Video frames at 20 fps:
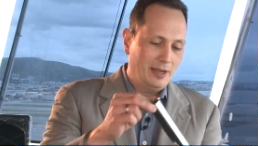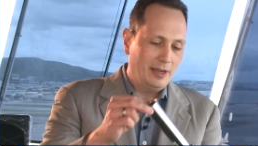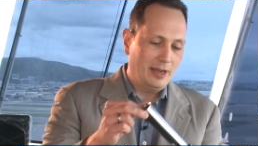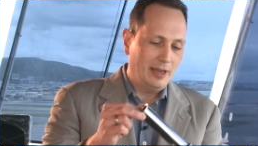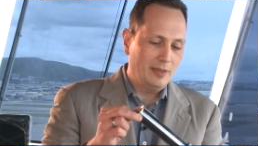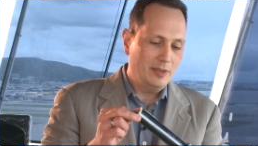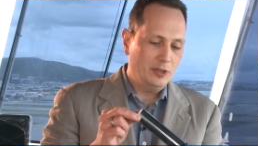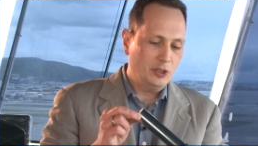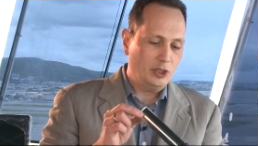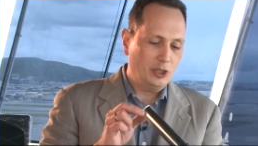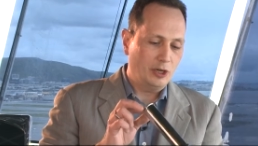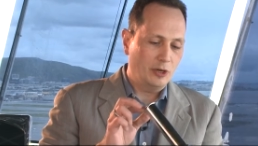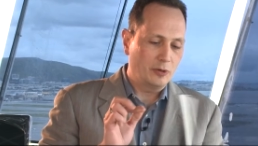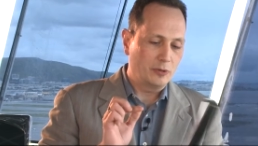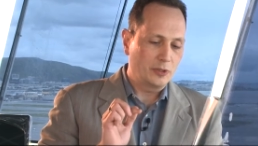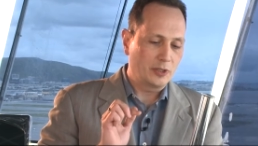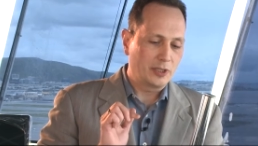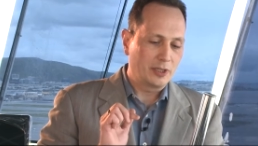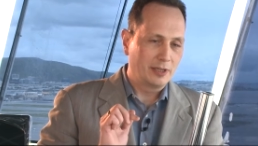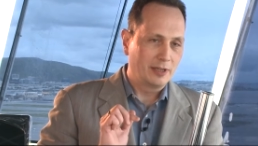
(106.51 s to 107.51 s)
And this
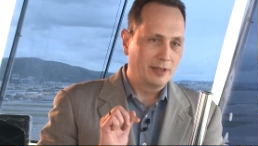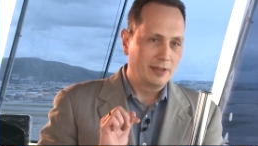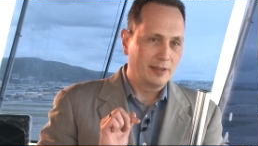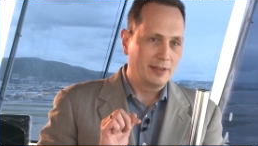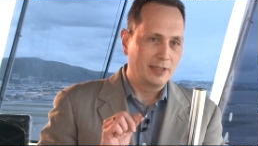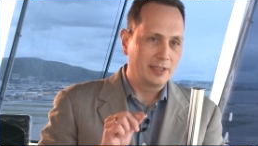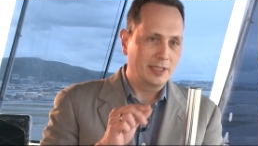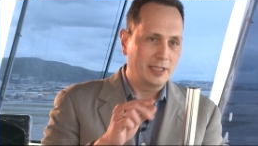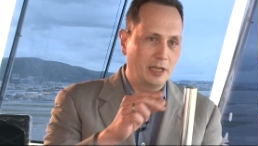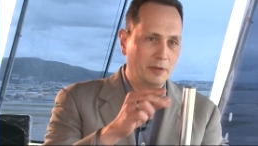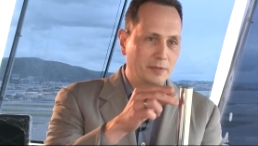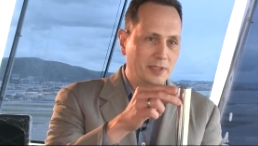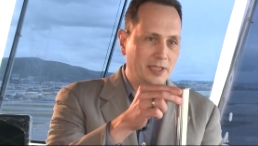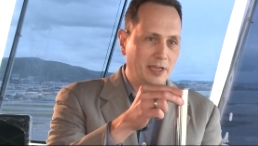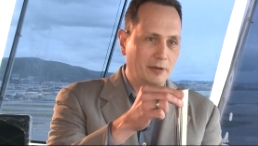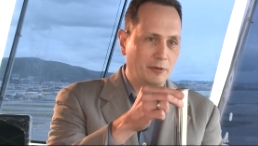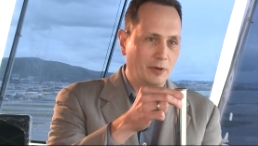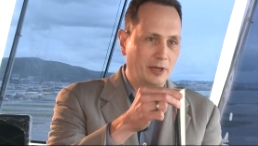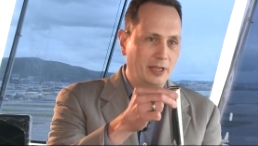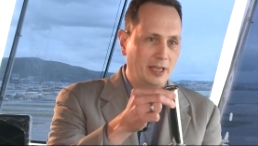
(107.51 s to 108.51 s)
shows the
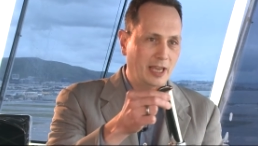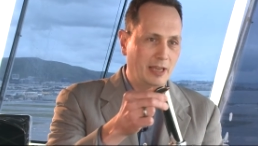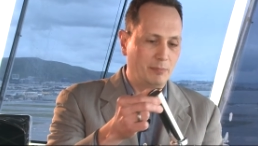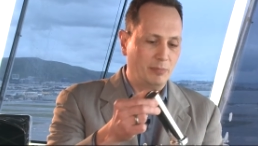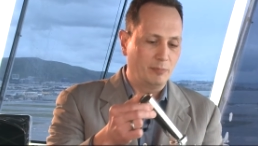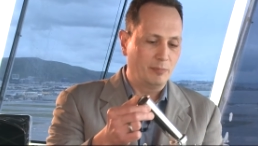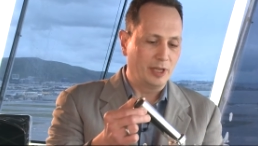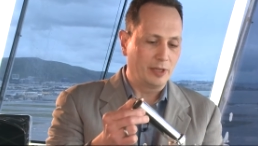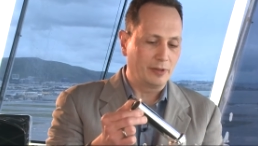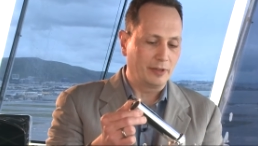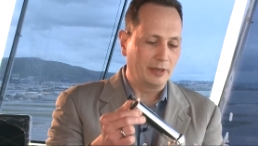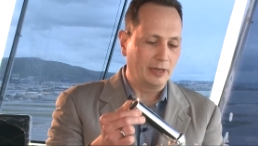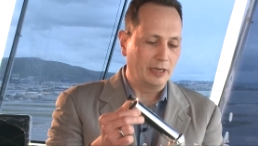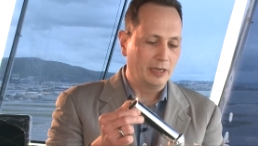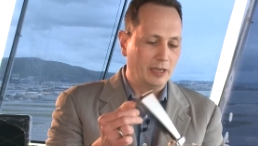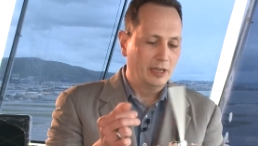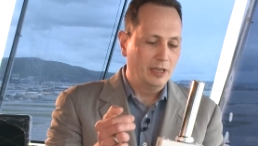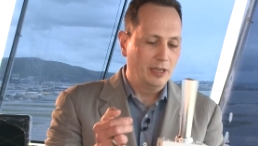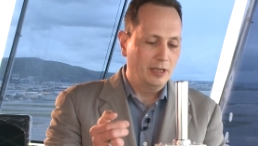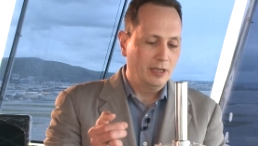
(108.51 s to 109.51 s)
self-centering capability
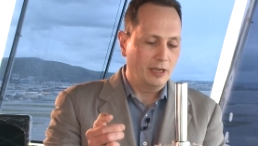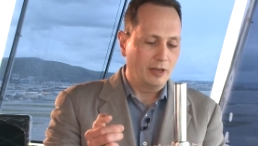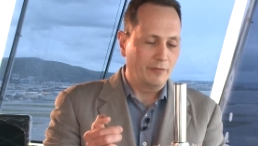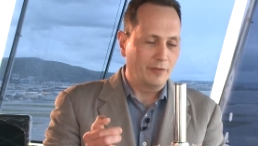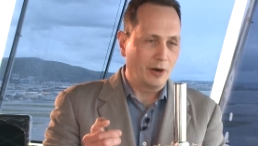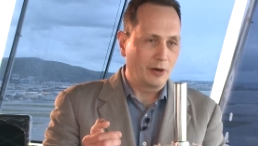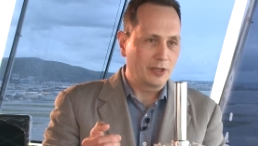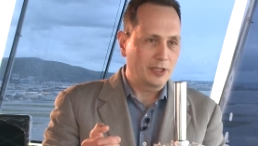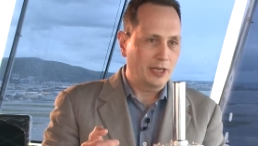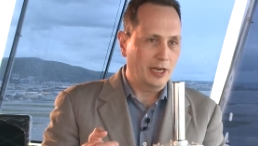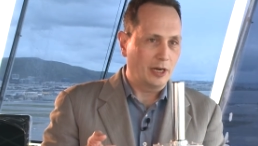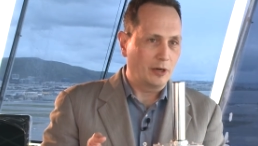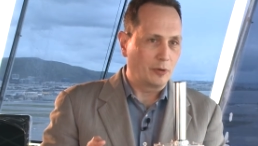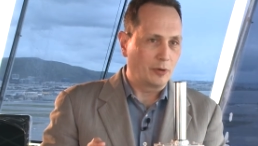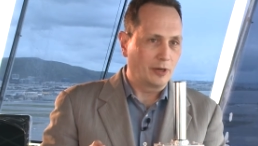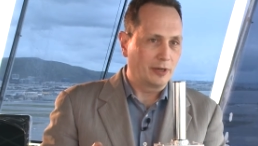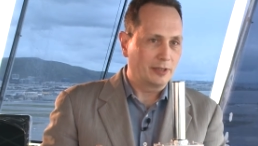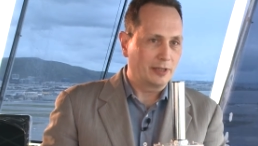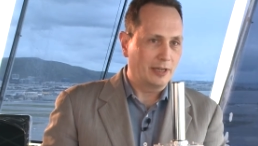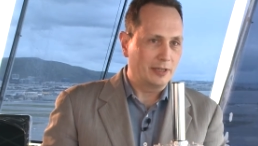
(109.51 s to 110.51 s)
of our
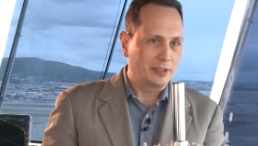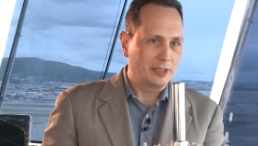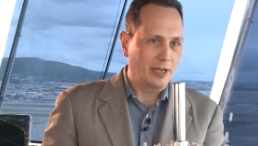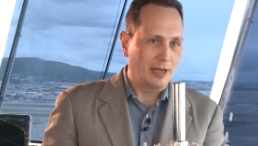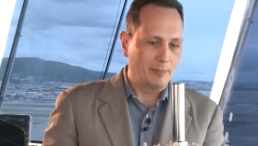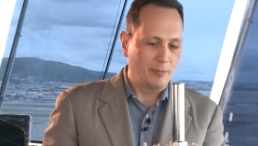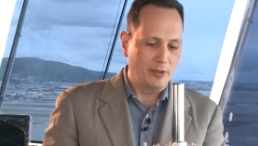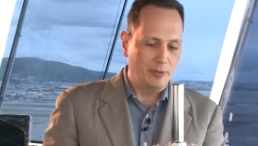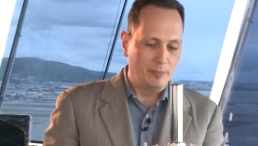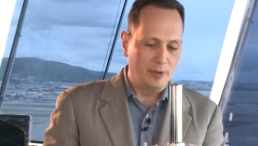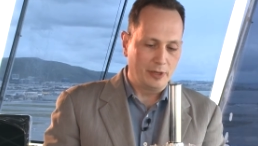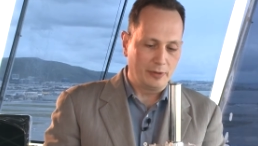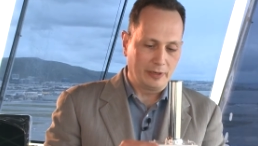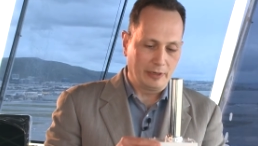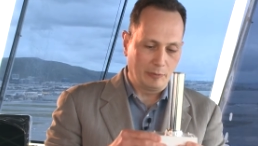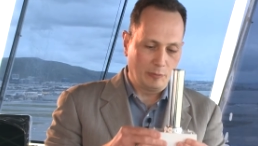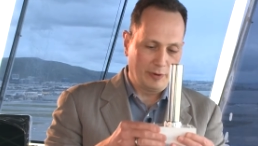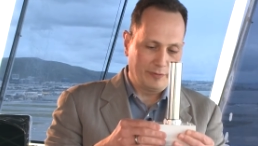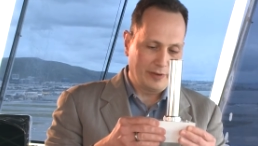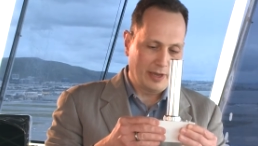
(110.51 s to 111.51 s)
tower on top of the
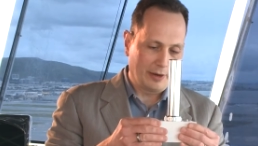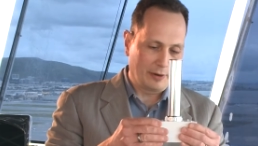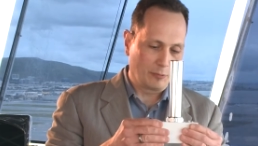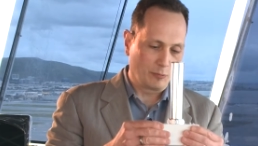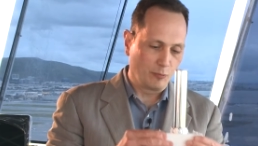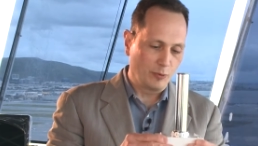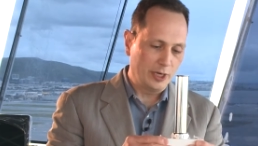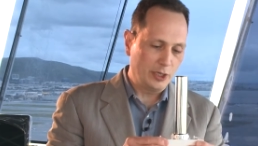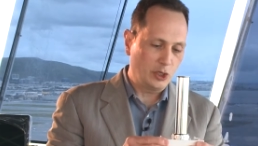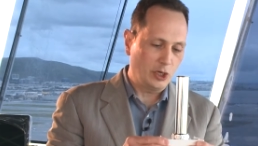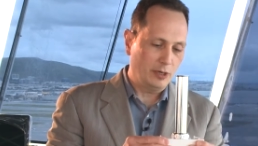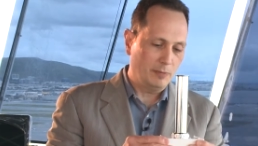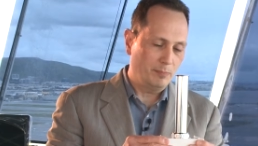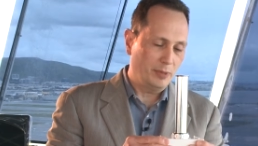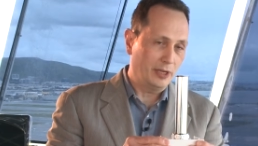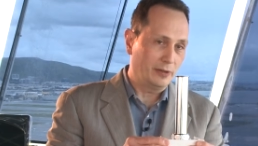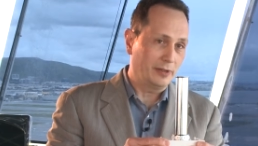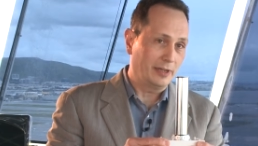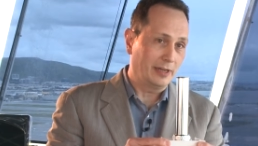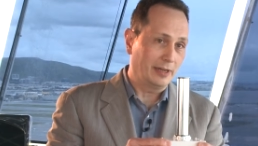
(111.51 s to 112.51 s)
building. We've got a rigid
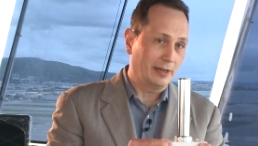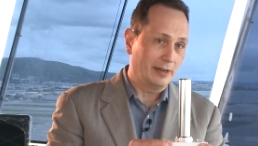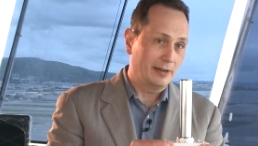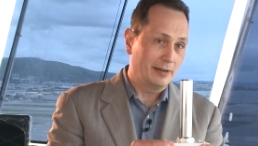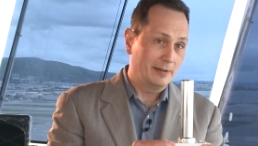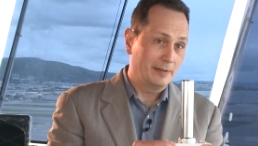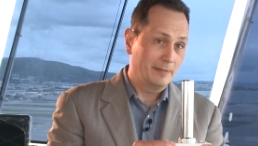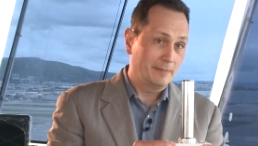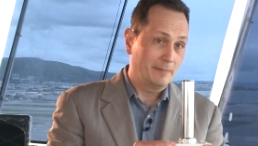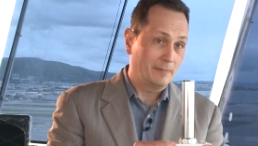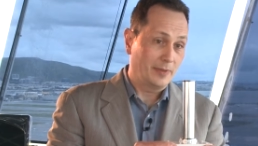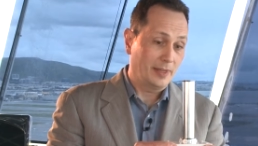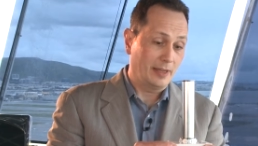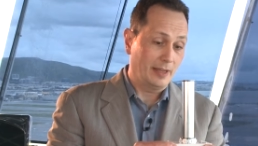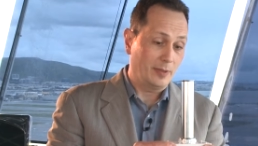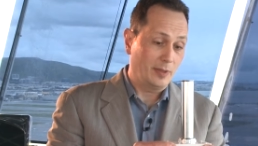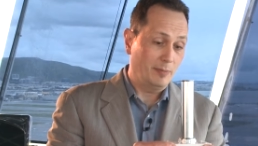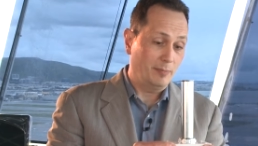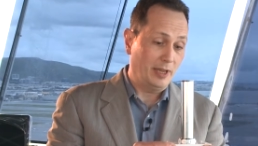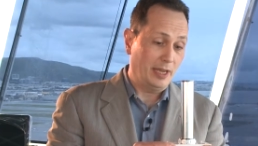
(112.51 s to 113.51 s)
building
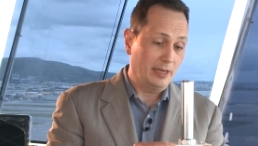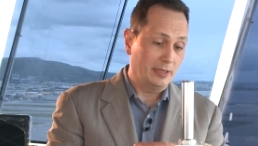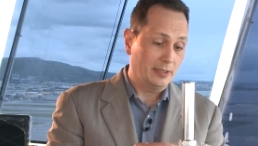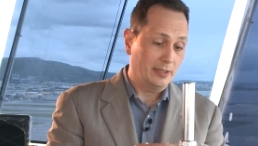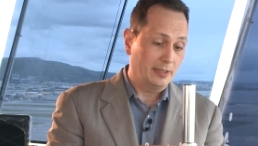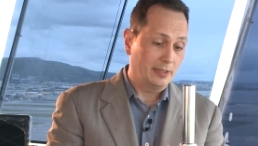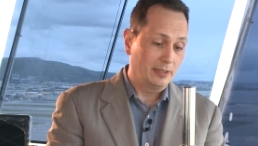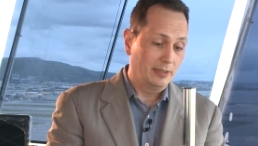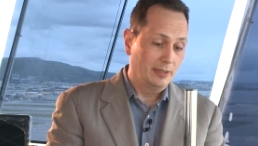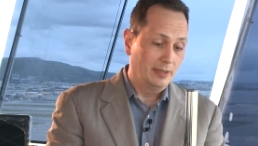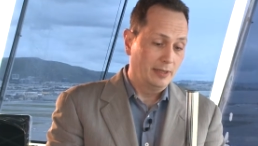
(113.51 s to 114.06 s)
at the base,